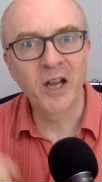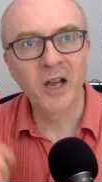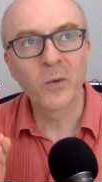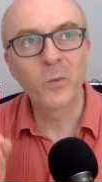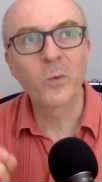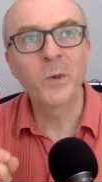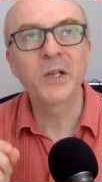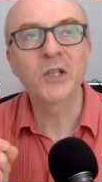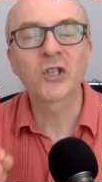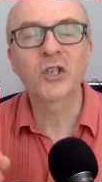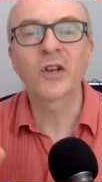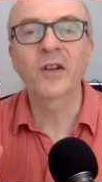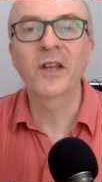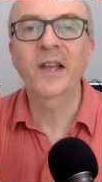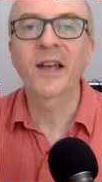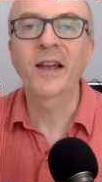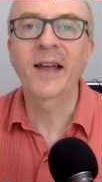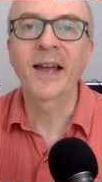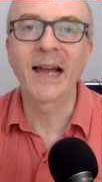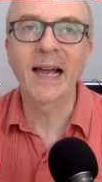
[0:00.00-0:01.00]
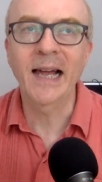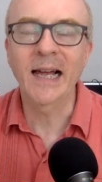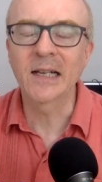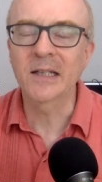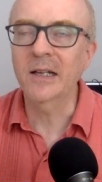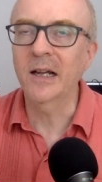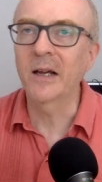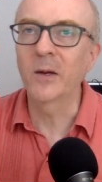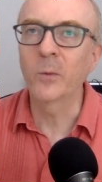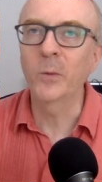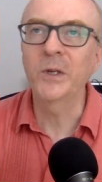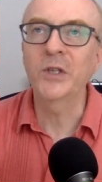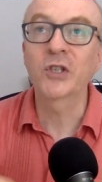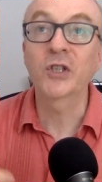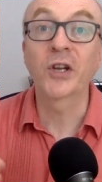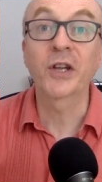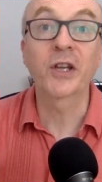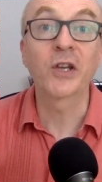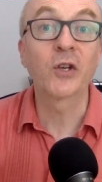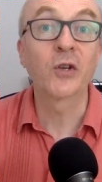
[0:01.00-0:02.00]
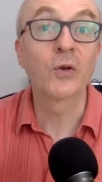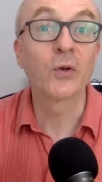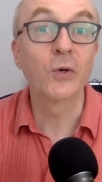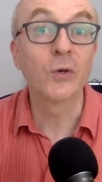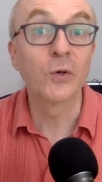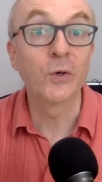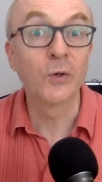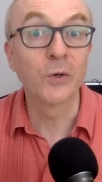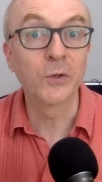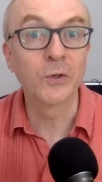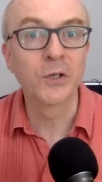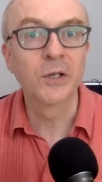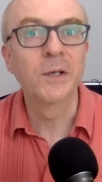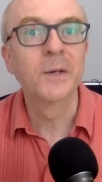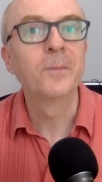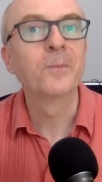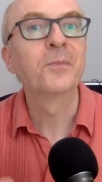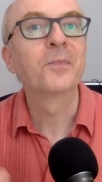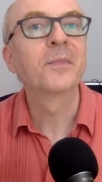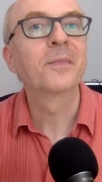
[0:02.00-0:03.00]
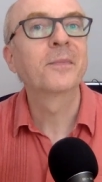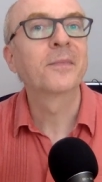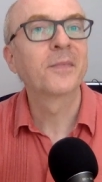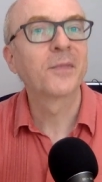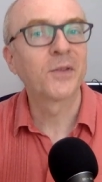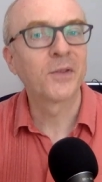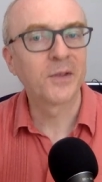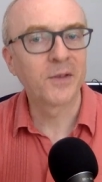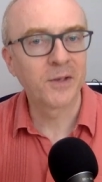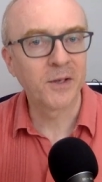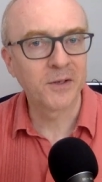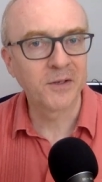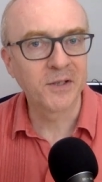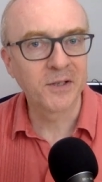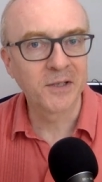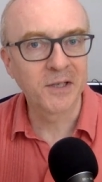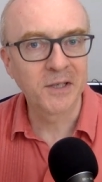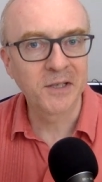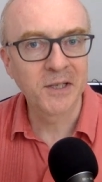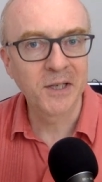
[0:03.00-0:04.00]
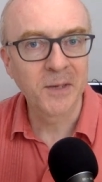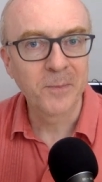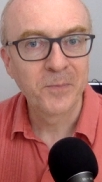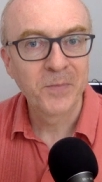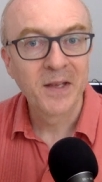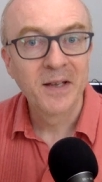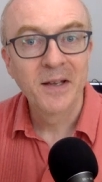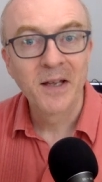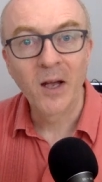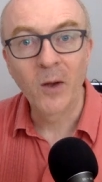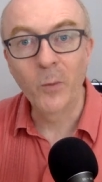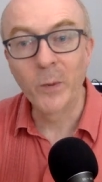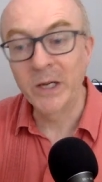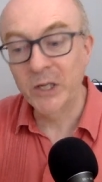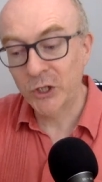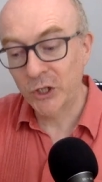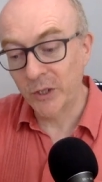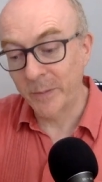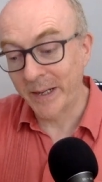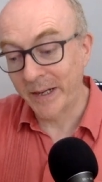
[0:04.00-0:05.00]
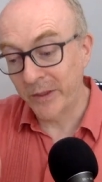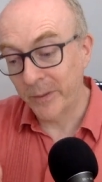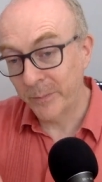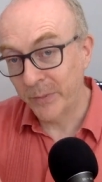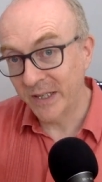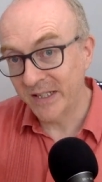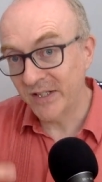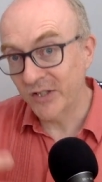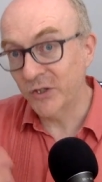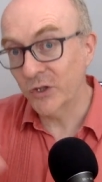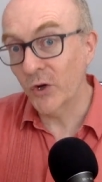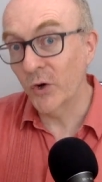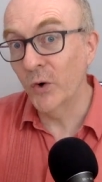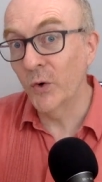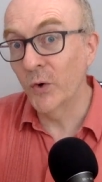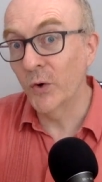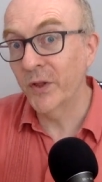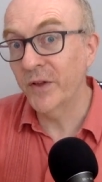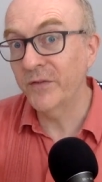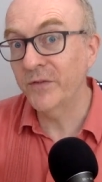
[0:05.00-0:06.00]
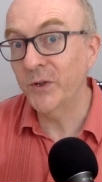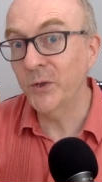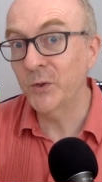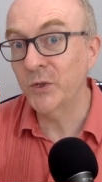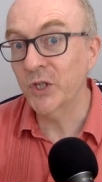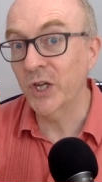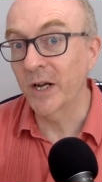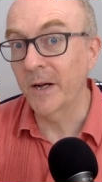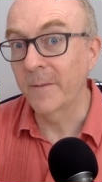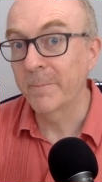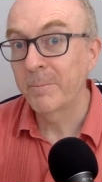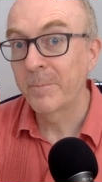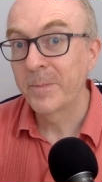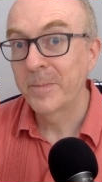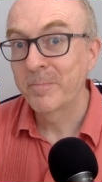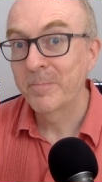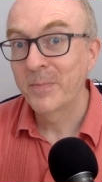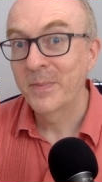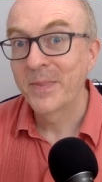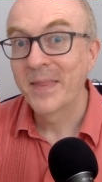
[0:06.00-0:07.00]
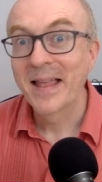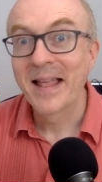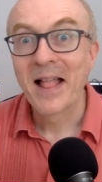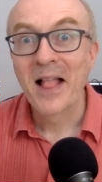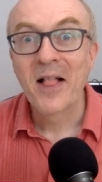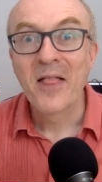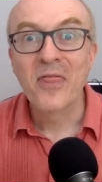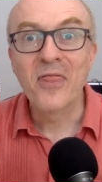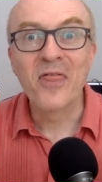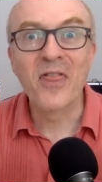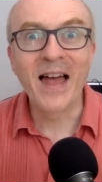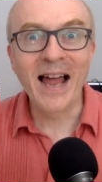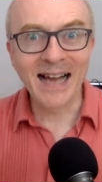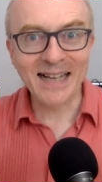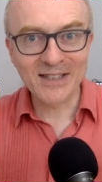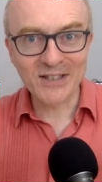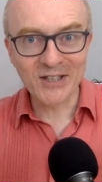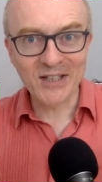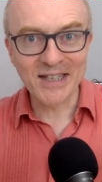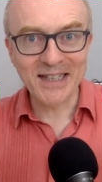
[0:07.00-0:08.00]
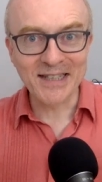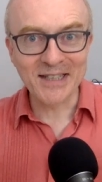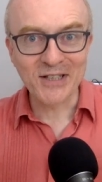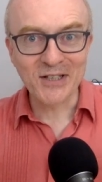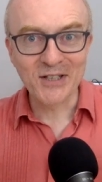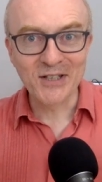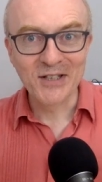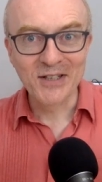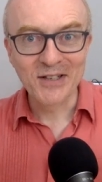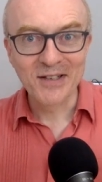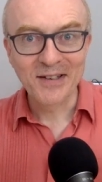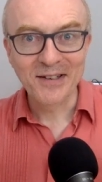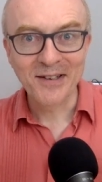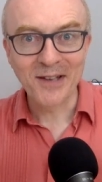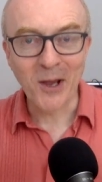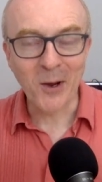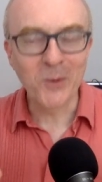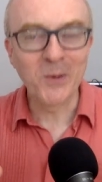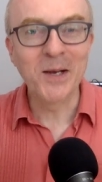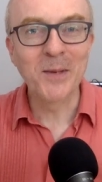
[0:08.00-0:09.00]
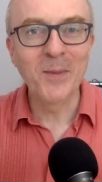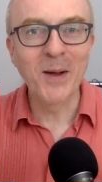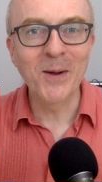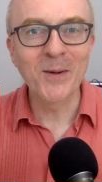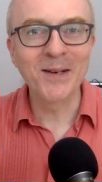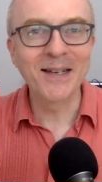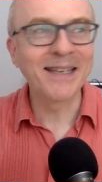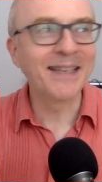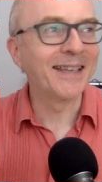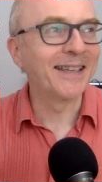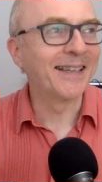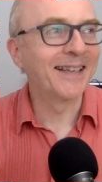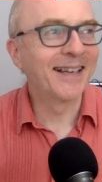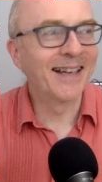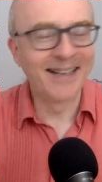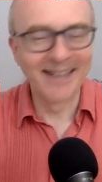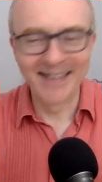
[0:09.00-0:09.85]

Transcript: I wish I had, I wish I could, da, da, da, da. A wish about the present or the future. That's it. Holy moly.